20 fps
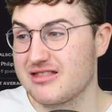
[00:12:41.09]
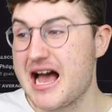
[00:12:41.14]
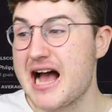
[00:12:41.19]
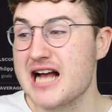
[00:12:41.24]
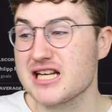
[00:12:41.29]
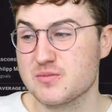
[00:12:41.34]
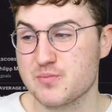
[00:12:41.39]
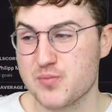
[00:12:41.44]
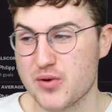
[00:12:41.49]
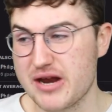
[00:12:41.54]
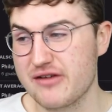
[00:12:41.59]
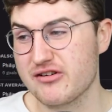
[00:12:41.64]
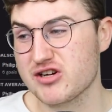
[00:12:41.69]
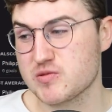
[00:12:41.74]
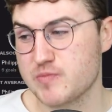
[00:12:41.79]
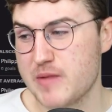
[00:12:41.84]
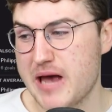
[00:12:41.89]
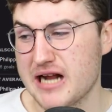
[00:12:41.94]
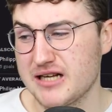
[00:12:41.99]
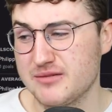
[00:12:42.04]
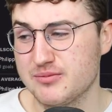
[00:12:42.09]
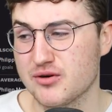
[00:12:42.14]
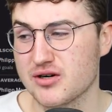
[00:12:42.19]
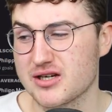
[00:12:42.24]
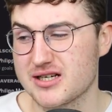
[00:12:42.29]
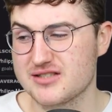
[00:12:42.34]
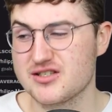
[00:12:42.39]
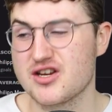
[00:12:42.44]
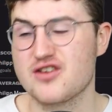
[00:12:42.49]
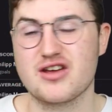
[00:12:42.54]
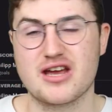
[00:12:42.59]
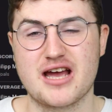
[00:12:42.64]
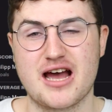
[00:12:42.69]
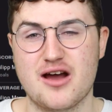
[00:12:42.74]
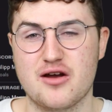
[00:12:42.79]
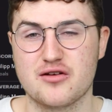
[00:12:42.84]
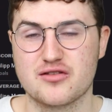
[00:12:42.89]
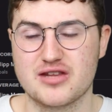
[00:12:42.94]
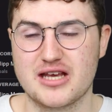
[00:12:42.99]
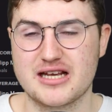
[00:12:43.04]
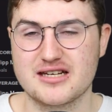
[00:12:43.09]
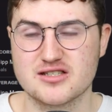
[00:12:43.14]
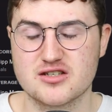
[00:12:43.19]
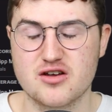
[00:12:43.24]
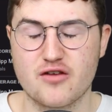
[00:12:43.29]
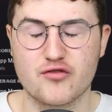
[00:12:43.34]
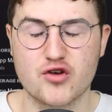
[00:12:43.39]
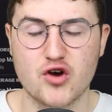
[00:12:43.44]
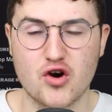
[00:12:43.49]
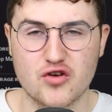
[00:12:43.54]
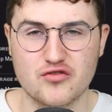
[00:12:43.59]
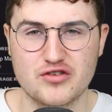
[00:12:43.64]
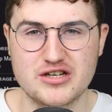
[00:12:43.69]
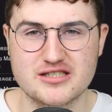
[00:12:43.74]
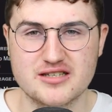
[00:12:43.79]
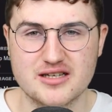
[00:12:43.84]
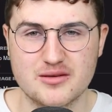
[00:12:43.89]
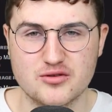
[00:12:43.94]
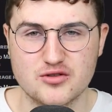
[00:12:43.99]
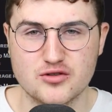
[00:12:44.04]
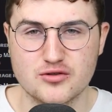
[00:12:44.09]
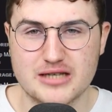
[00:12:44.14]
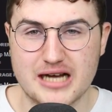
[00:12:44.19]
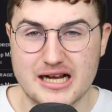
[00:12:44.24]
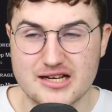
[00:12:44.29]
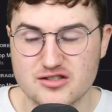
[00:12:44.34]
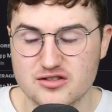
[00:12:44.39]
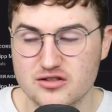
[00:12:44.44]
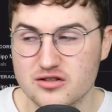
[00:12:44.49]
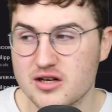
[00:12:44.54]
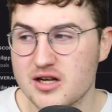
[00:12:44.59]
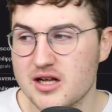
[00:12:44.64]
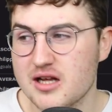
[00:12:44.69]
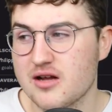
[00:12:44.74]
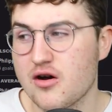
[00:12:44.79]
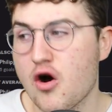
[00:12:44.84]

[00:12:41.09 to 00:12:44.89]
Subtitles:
That's pretty respectable considering how things have gone recently with Newcastle.